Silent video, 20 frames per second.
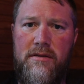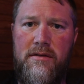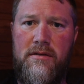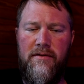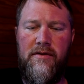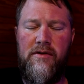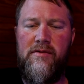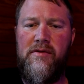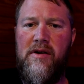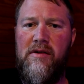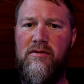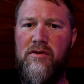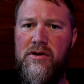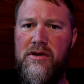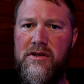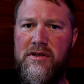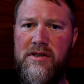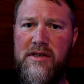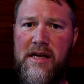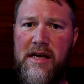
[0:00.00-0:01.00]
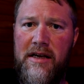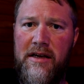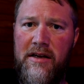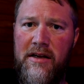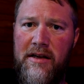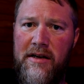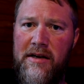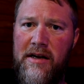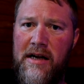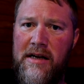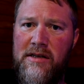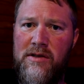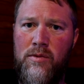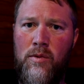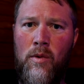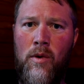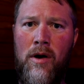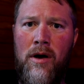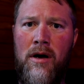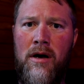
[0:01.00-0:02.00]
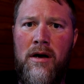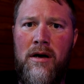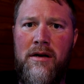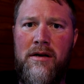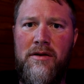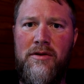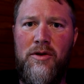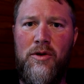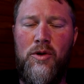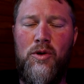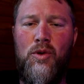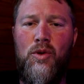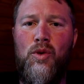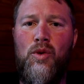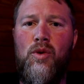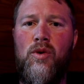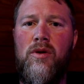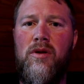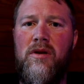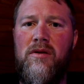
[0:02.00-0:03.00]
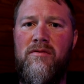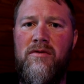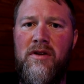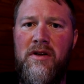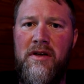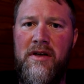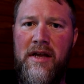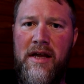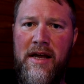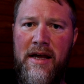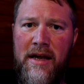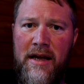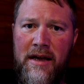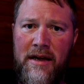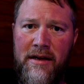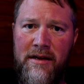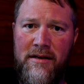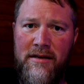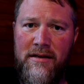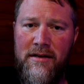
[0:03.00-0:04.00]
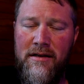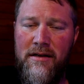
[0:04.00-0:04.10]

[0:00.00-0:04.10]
If you've ever just taken a nice walk in the cool of the day,